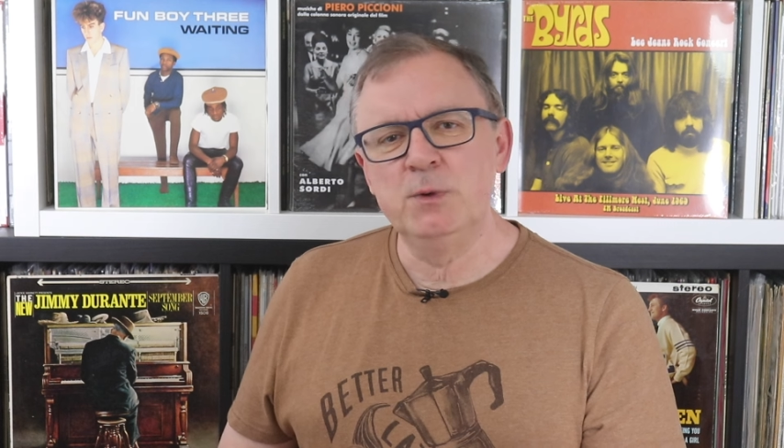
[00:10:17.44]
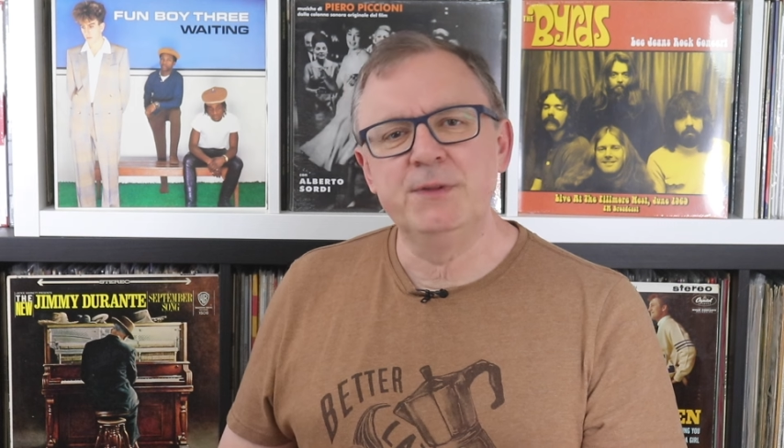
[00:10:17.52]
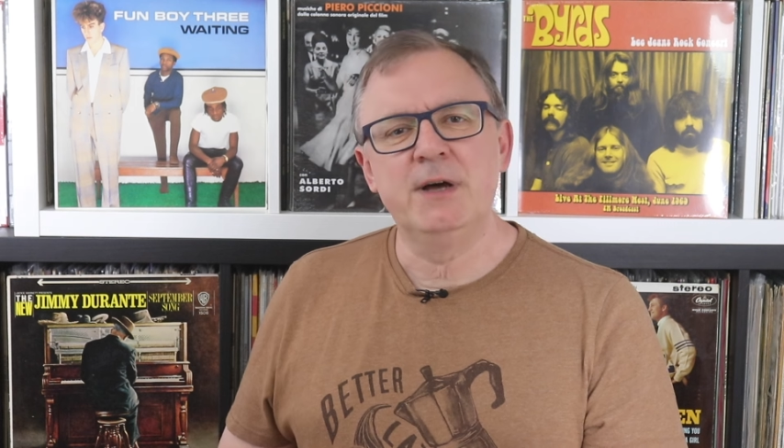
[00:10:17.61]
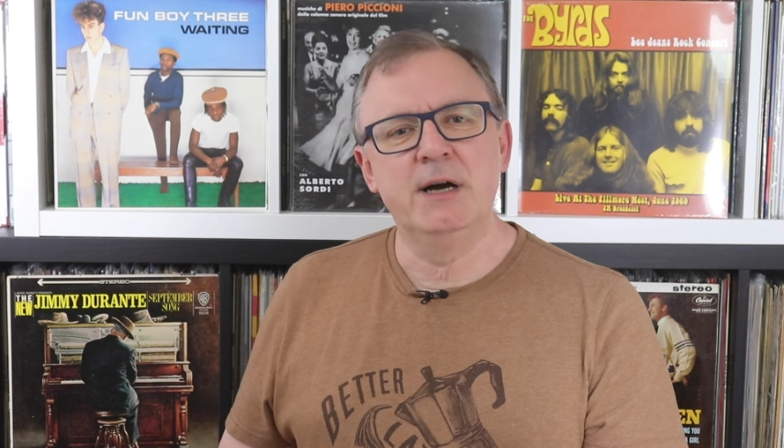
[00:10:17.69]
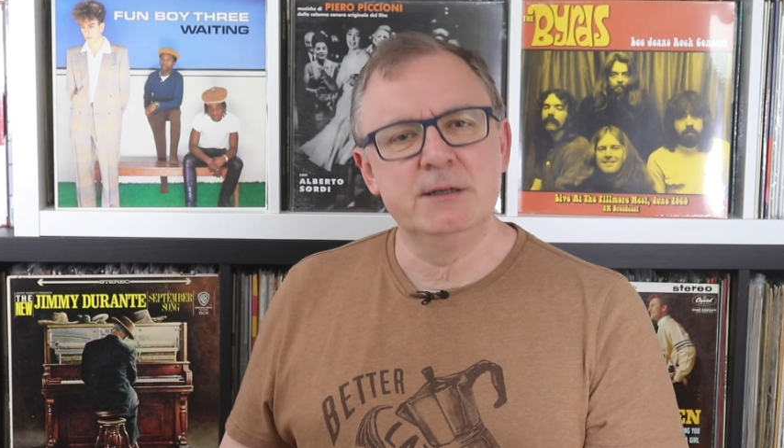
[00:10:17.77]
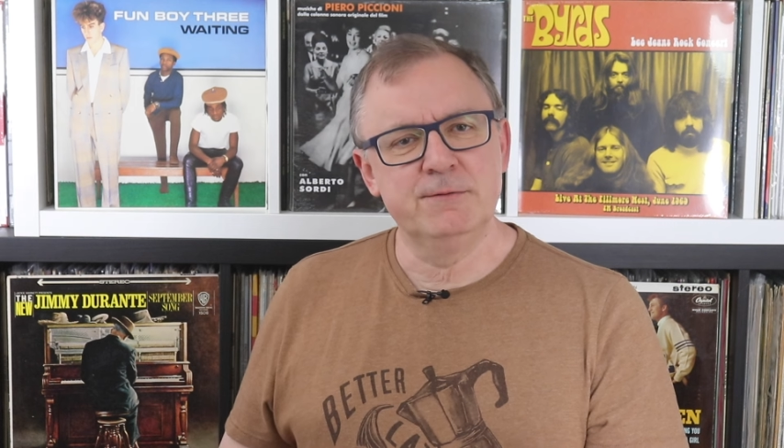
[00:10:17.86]
with
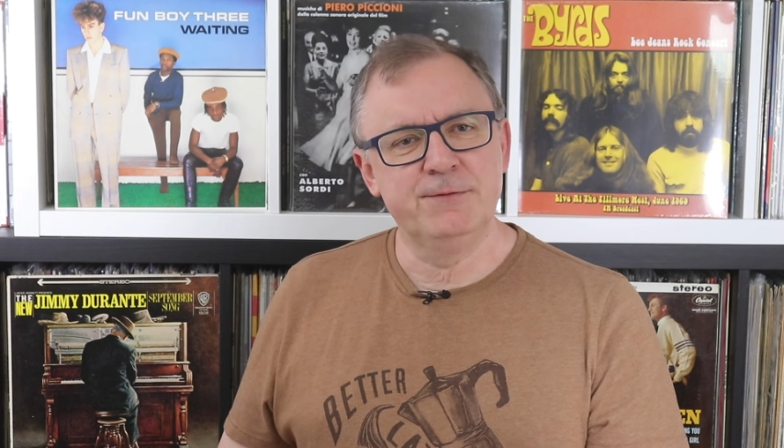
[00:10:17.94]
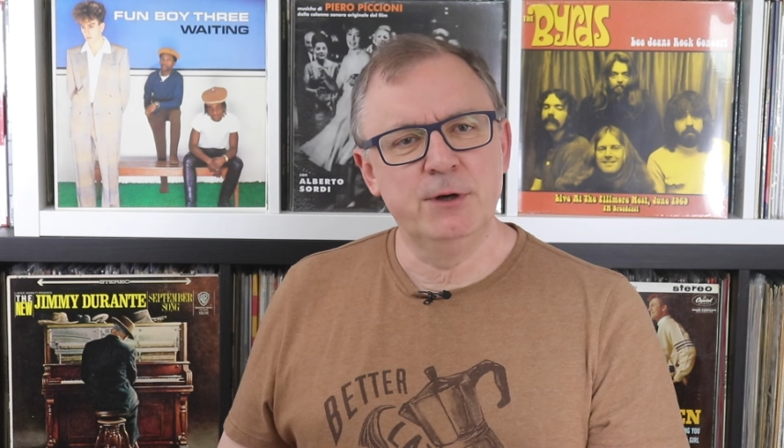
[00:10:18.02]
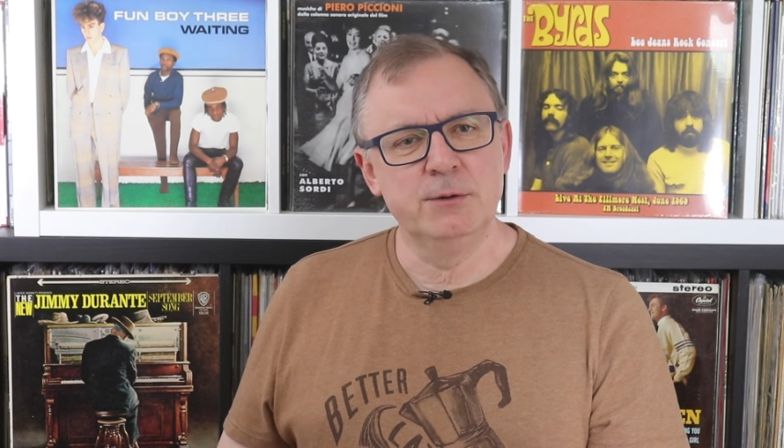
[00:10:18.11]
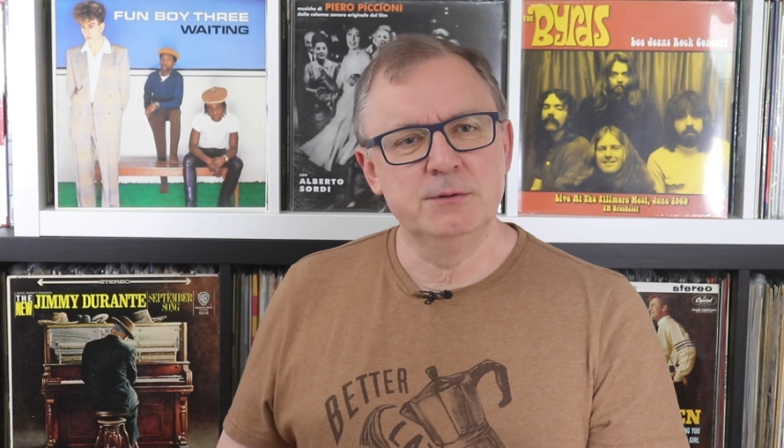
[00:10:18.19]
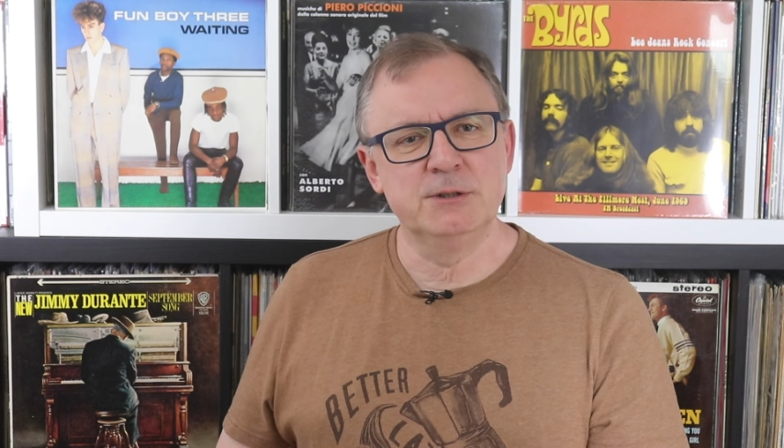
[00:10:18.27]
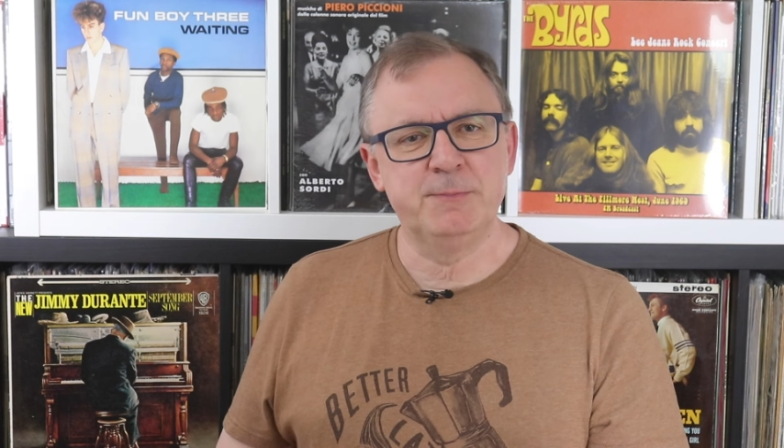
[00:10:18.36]

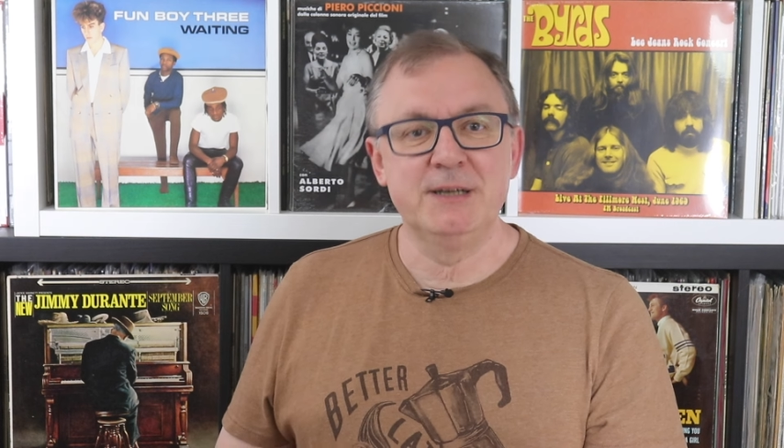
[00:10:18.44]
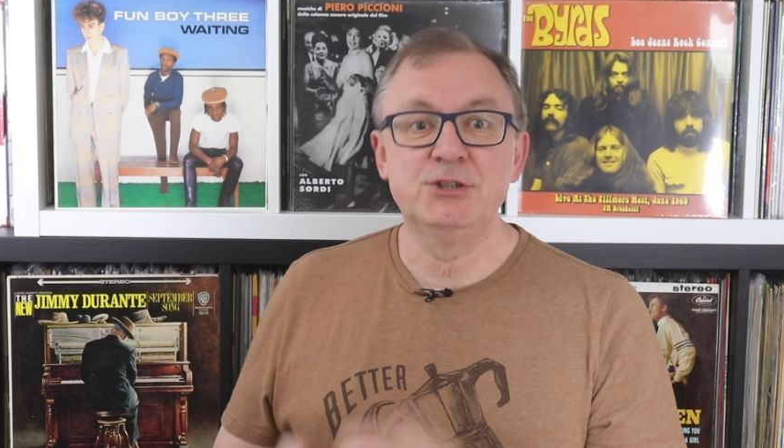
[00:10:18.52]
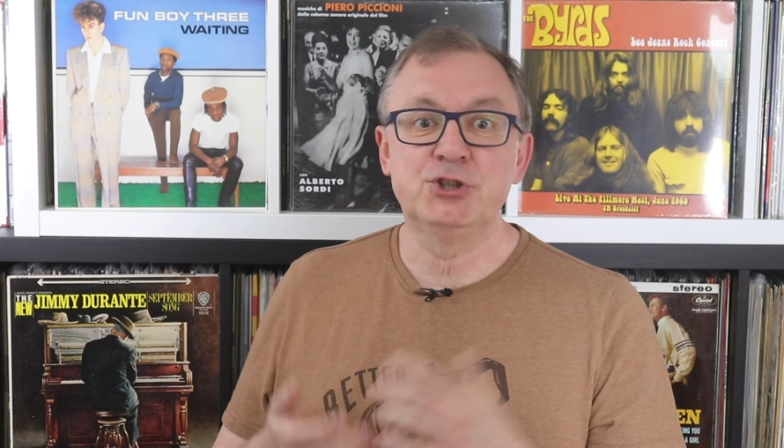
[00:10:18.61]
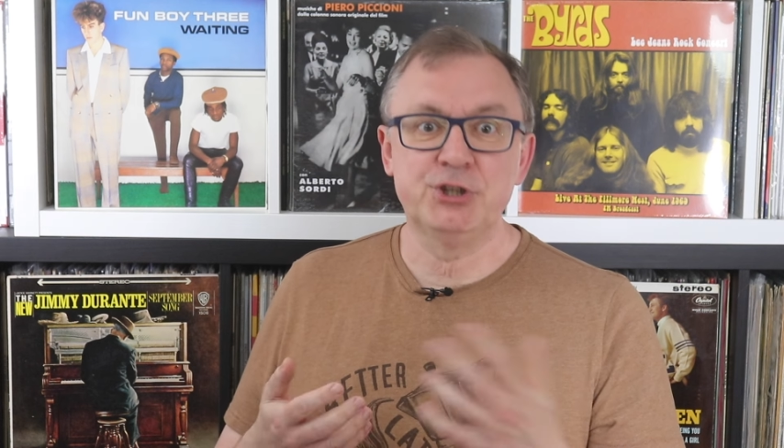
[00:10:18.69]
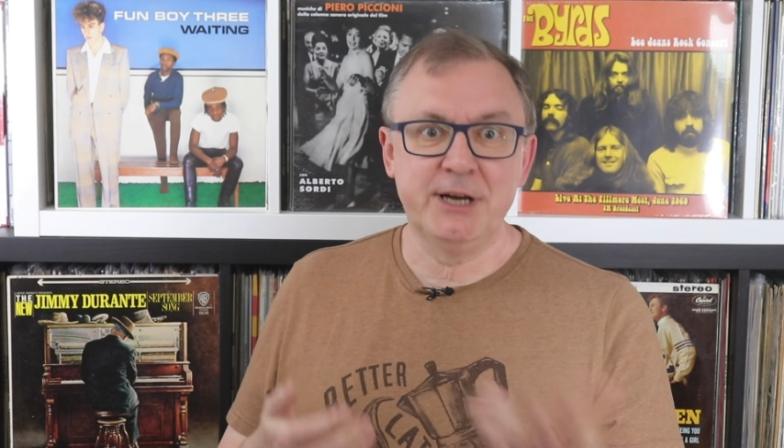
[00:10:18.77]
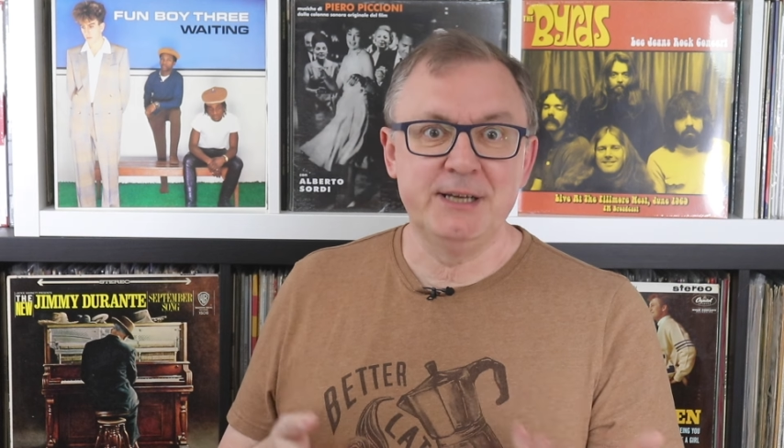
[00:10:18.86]
headphones by
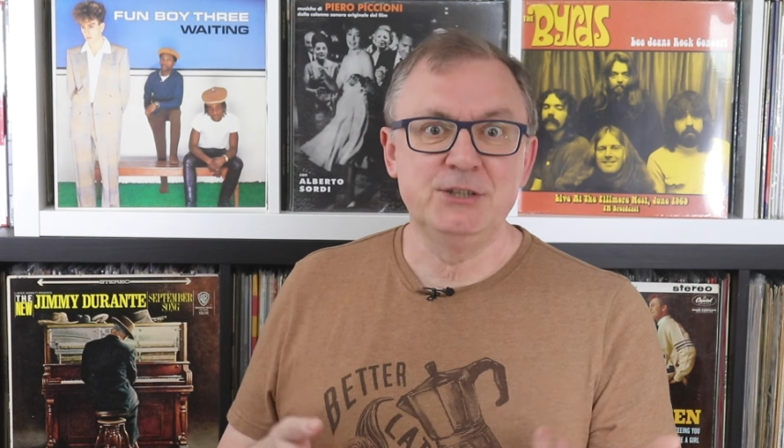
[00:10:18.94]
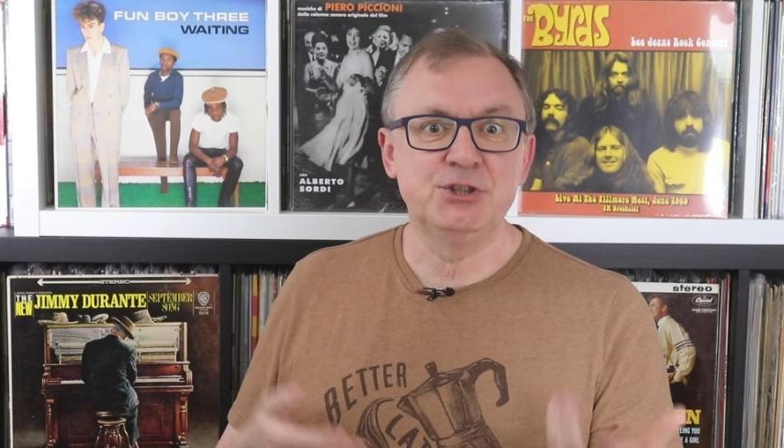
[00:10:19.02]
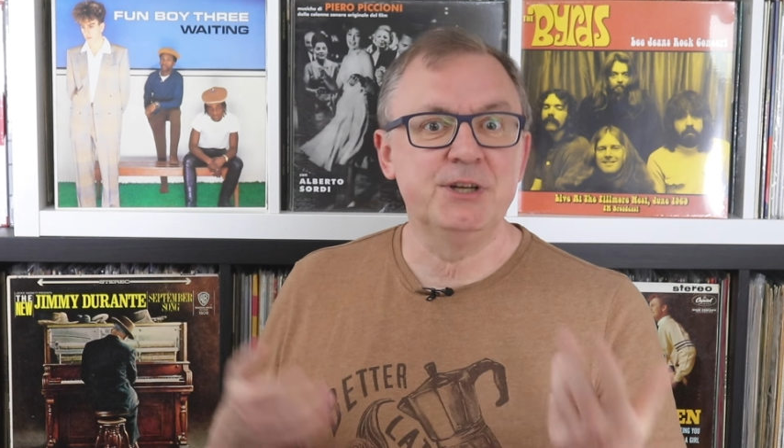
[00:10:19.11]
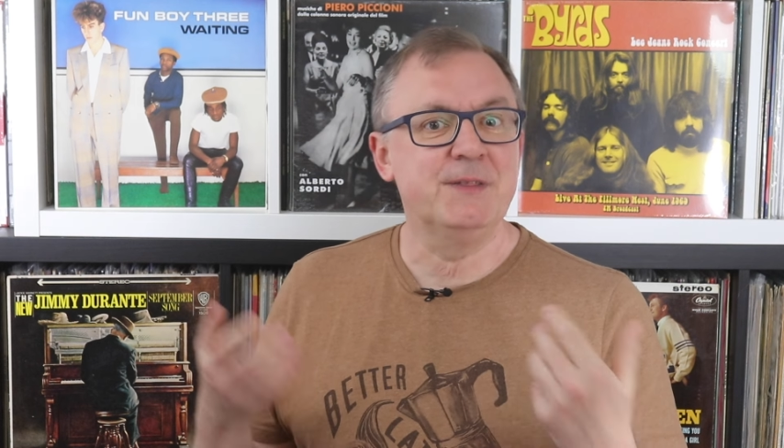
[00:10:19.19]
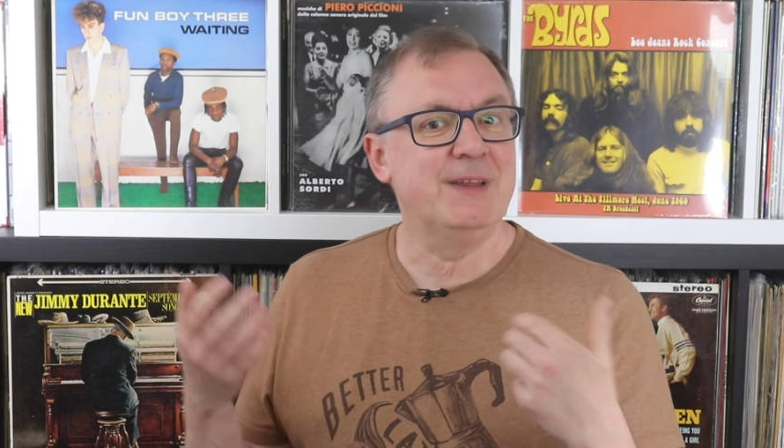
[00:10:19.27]
changing